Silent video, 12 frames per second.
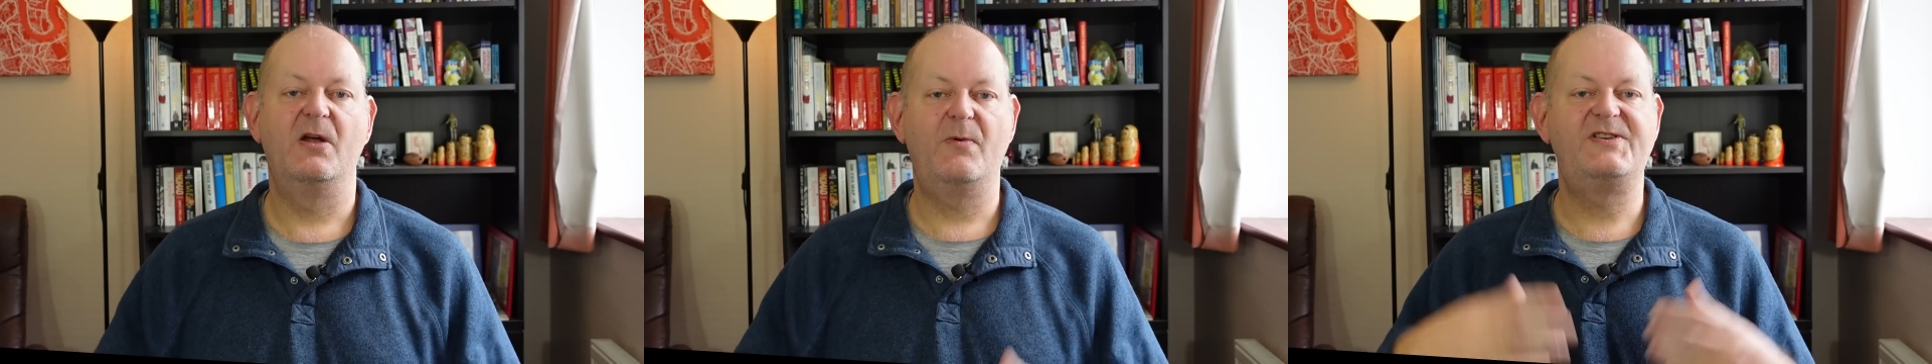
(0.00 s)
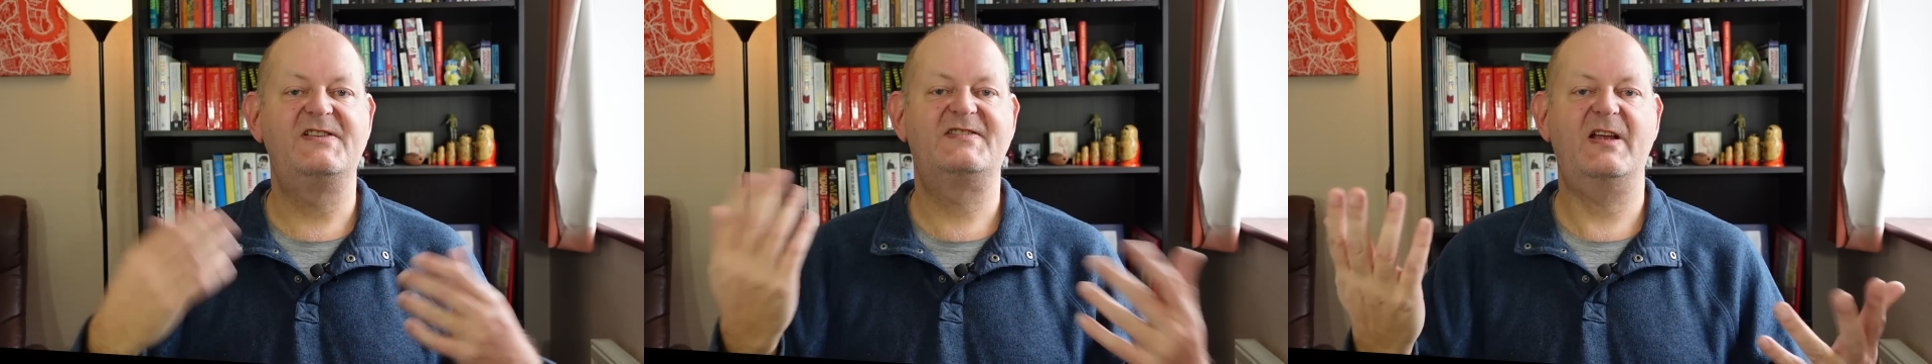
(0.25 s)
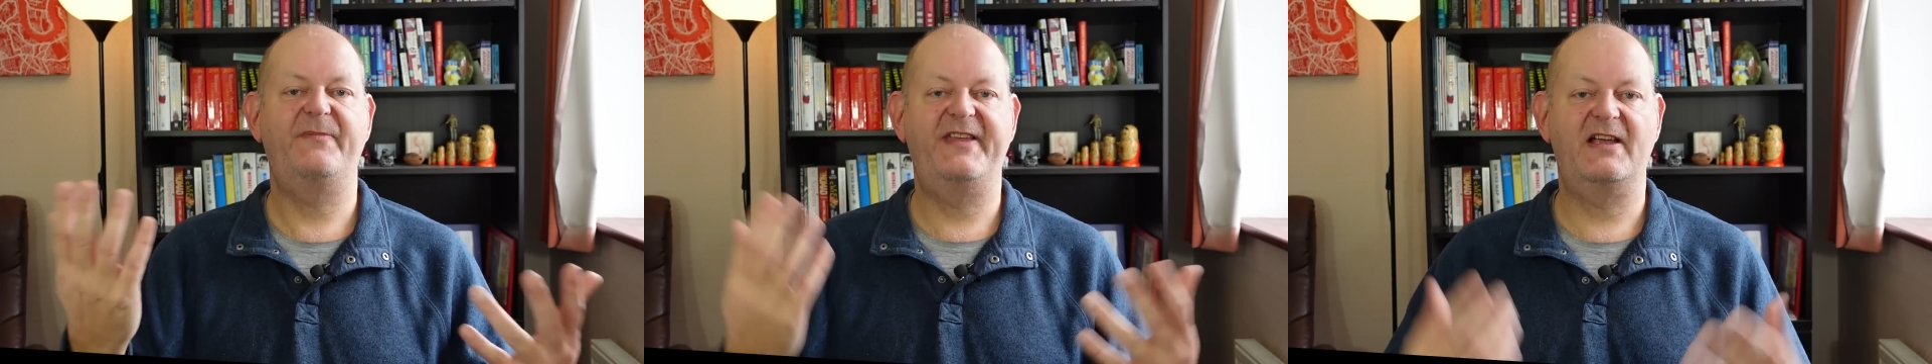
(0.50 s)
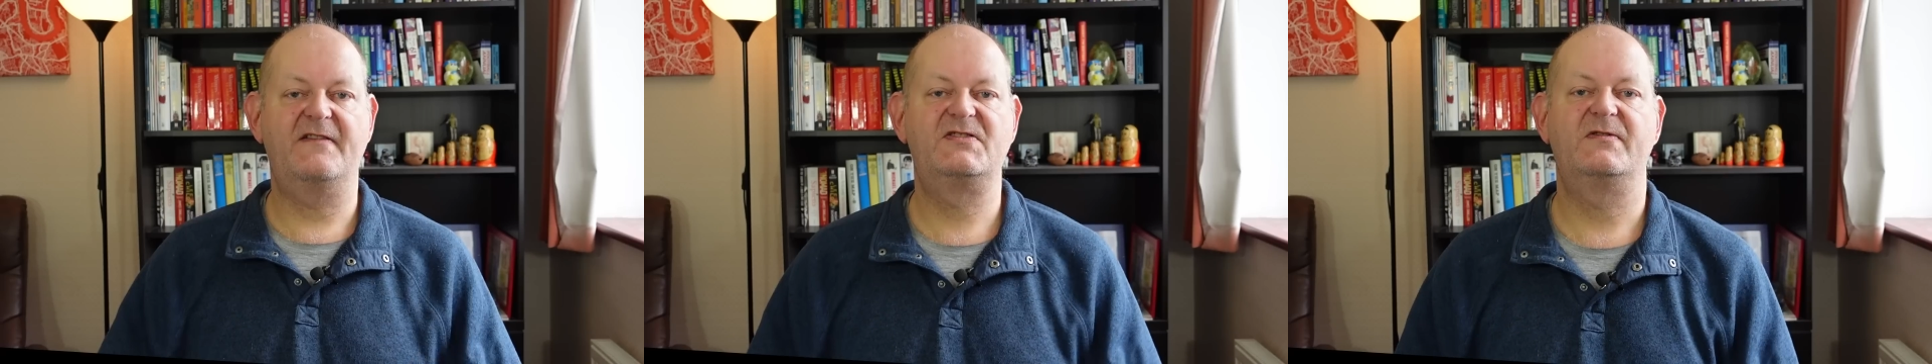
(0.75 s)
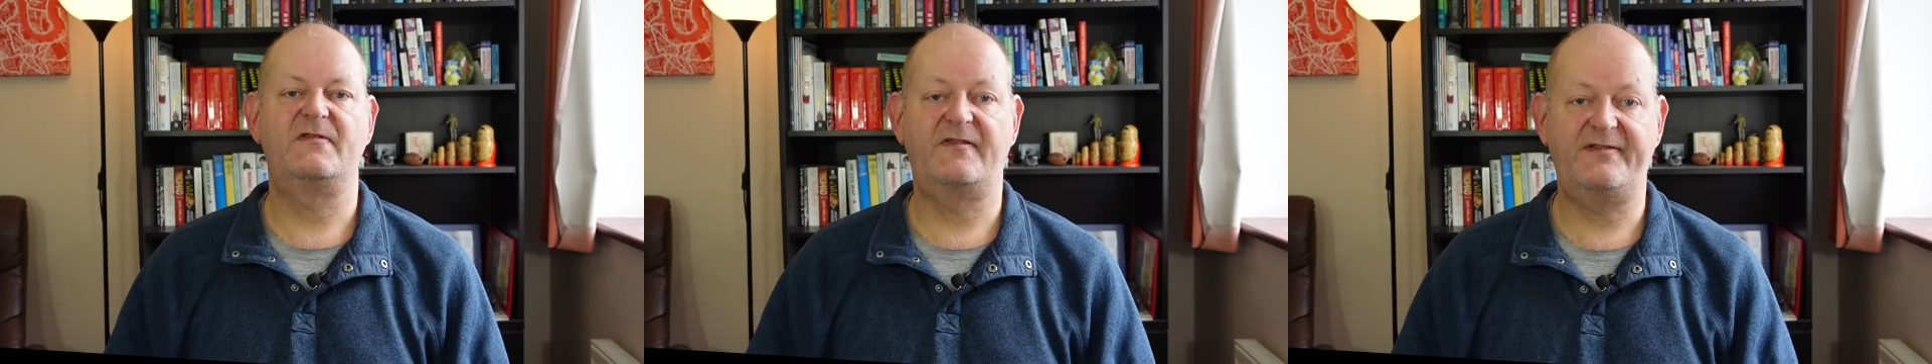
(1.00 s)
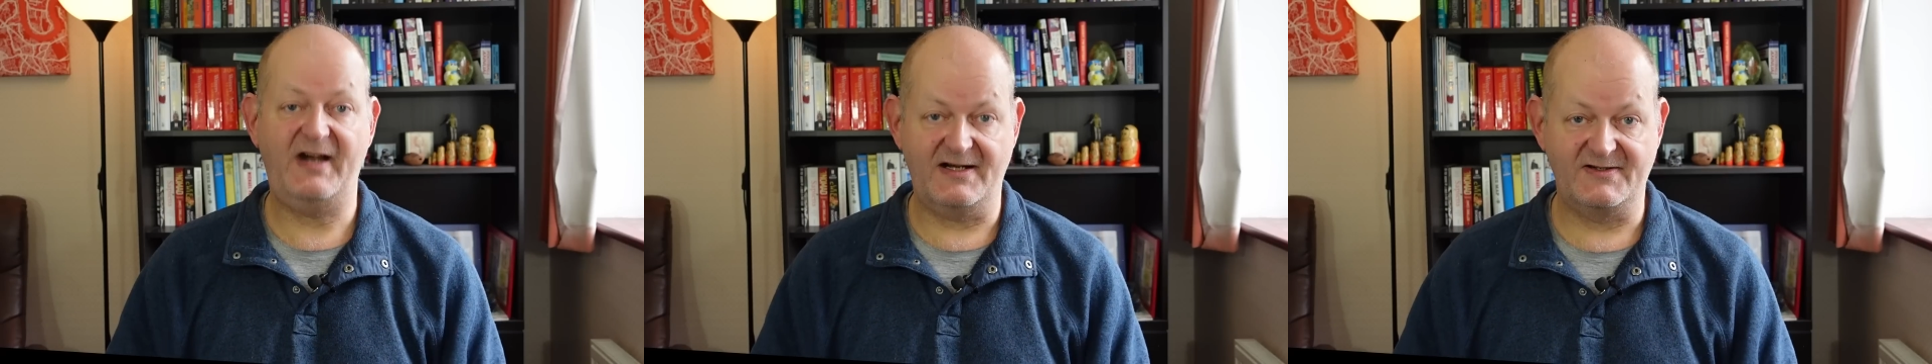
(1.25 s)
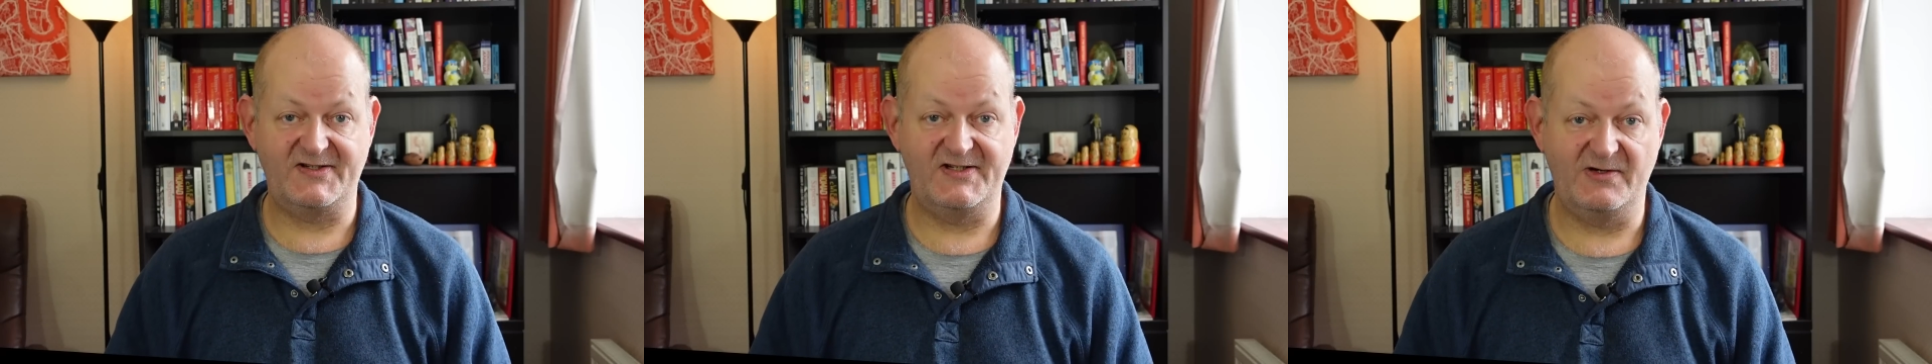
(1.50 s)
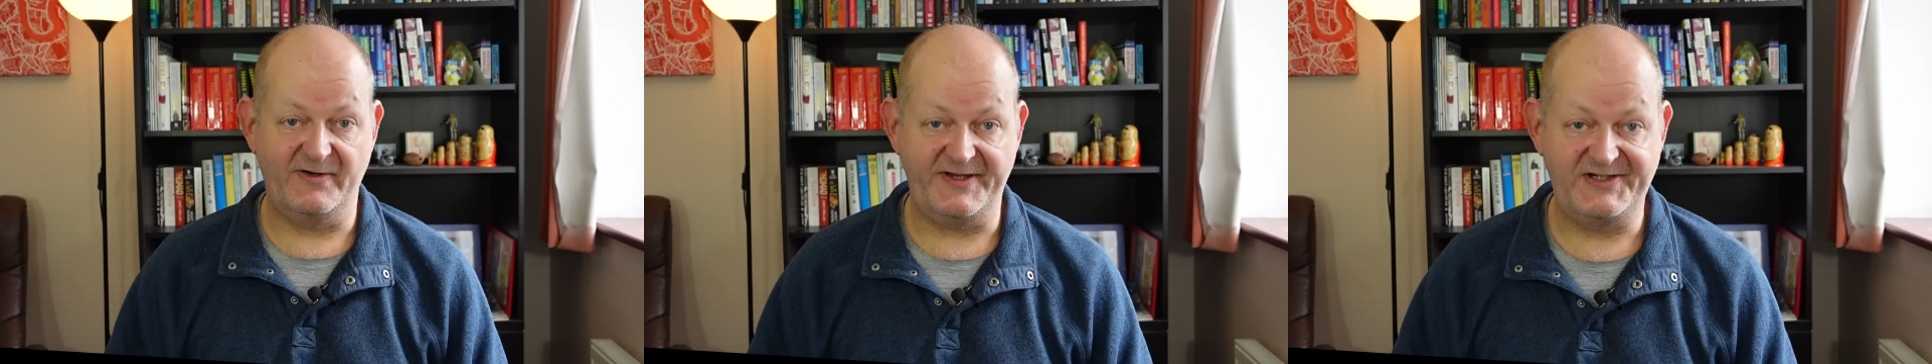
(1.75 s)
which is something I've sort of threatened to
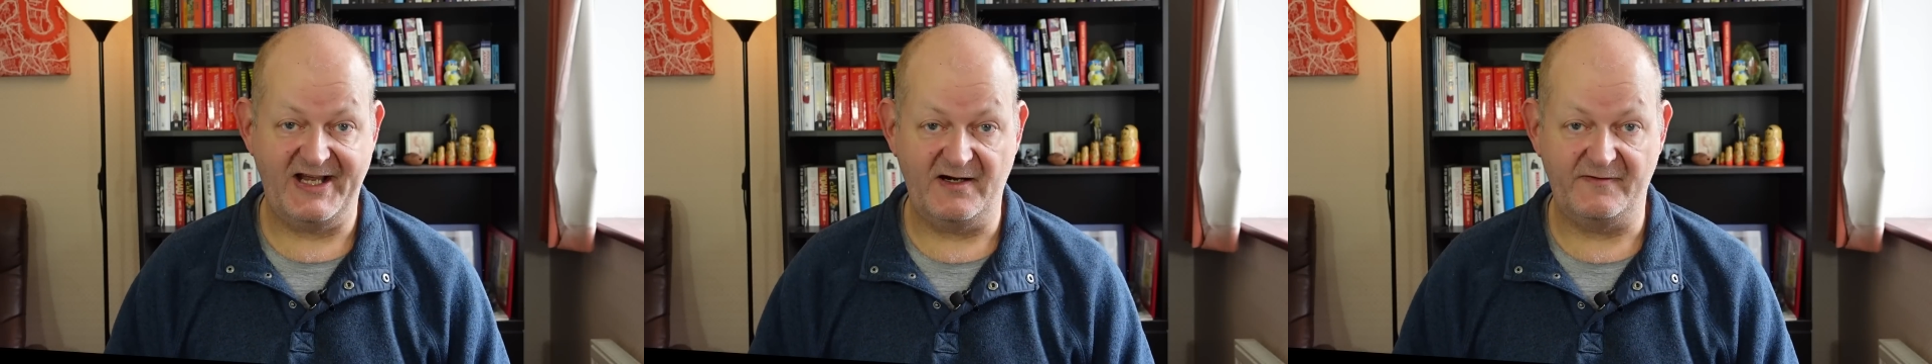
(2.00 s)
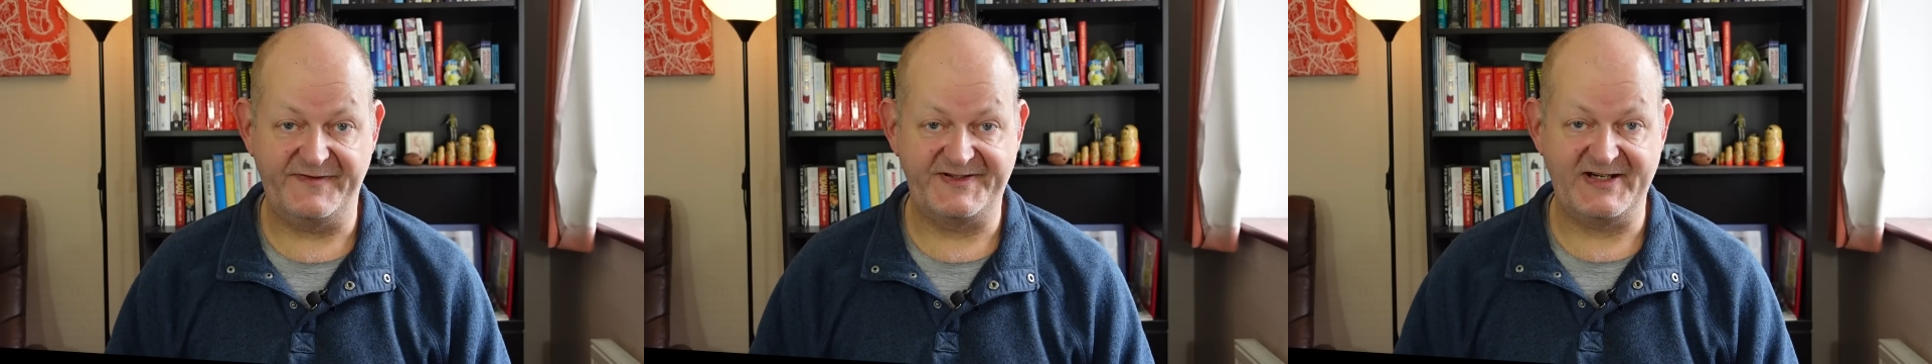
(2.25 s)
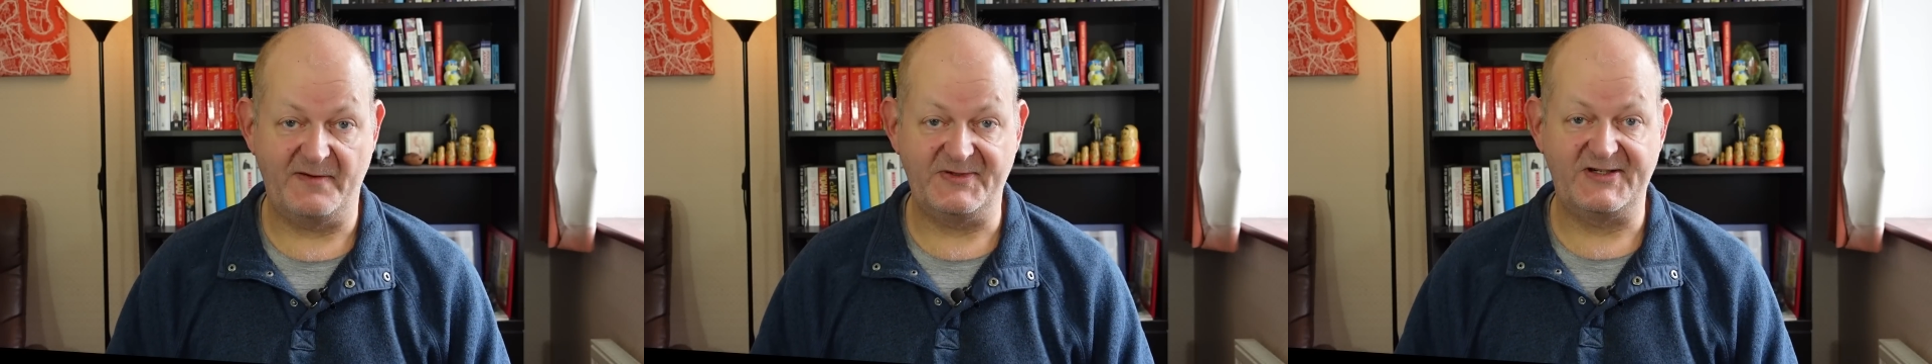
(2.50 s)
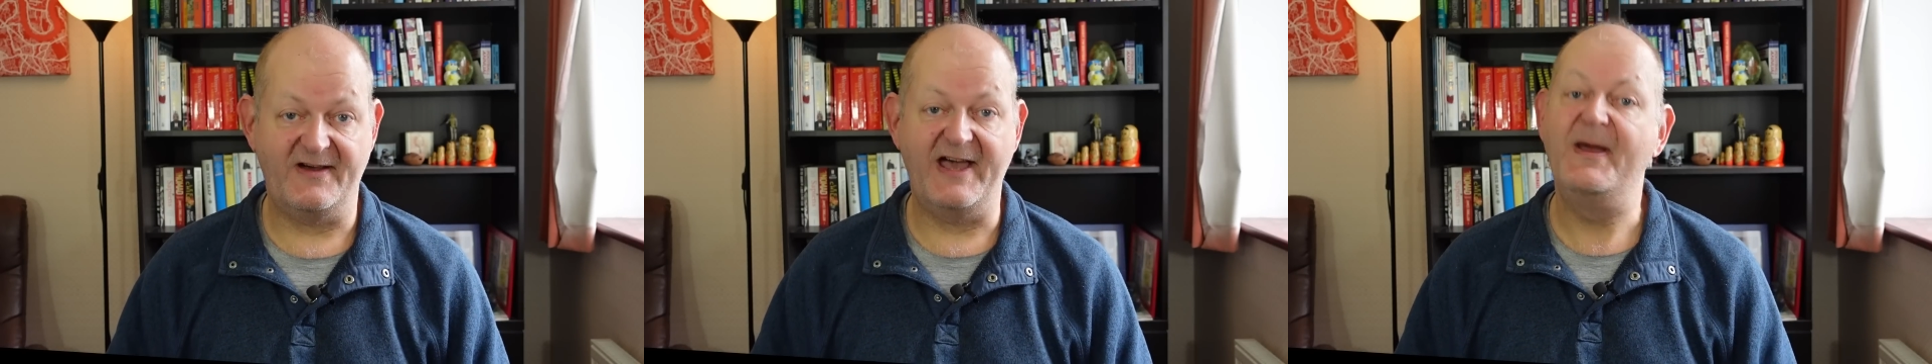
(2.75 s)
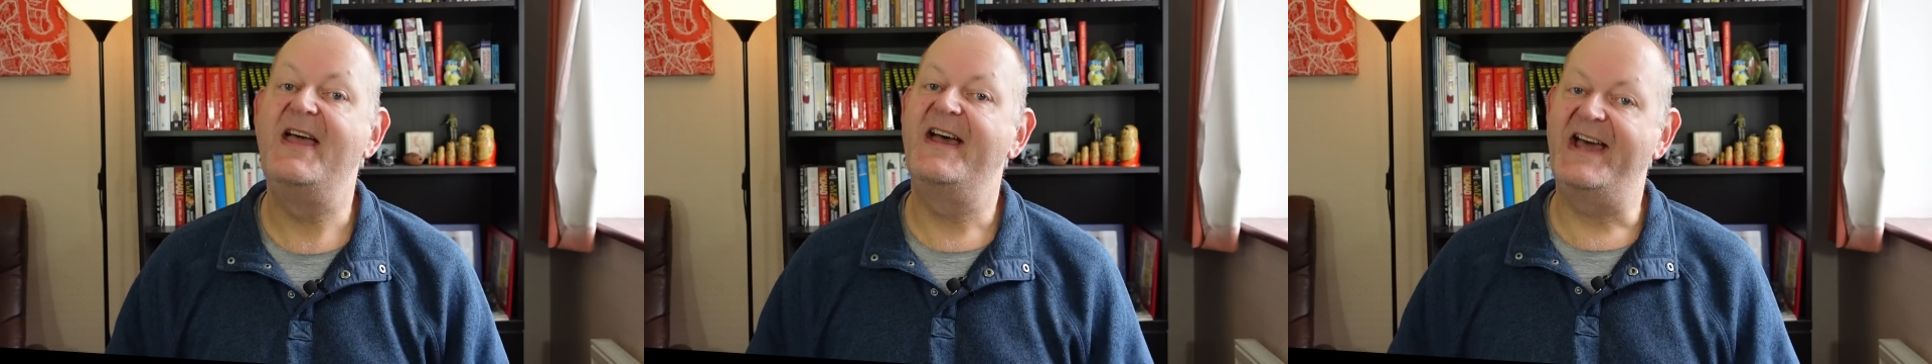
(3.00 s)
do on the channel for some time,